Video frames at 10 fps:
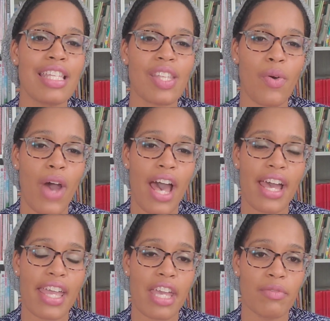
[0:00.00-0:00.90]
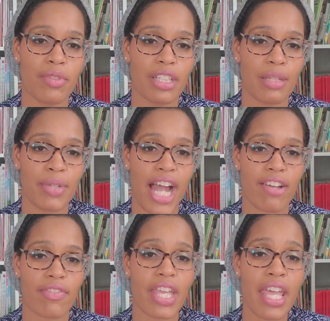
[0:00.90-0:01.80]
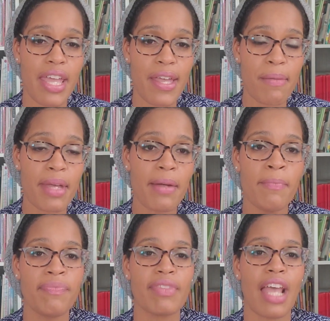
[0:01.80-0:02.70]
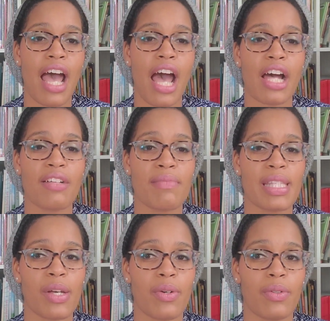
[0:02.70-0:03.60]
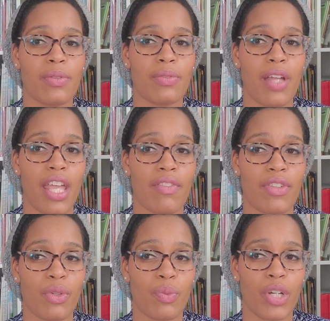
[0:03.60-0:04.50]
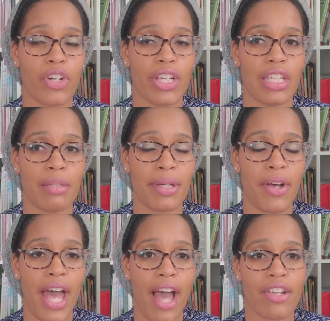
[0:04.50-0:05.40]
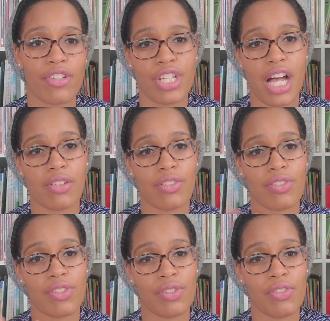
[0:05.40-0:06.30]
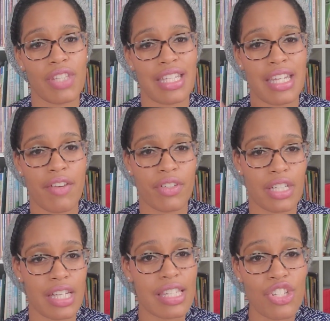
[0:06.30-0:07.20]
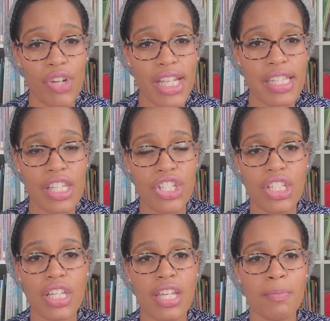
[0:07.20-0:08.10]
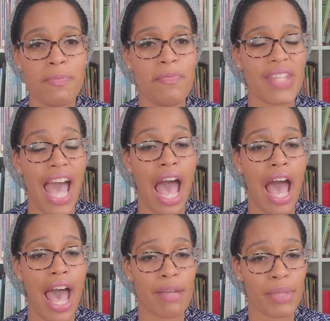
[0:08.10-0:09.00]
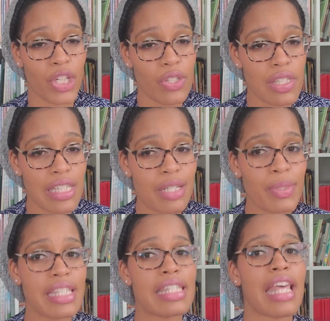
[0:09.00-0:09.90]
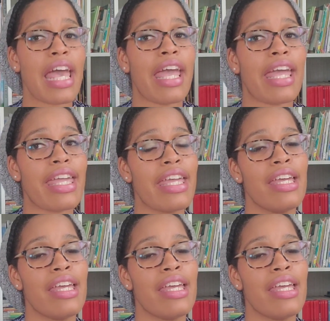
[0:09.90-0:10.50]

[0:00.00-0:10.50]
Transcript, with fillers: So I am really proud of him. Um, so if you're worried about how your child will do if they never need to transition, I personally would say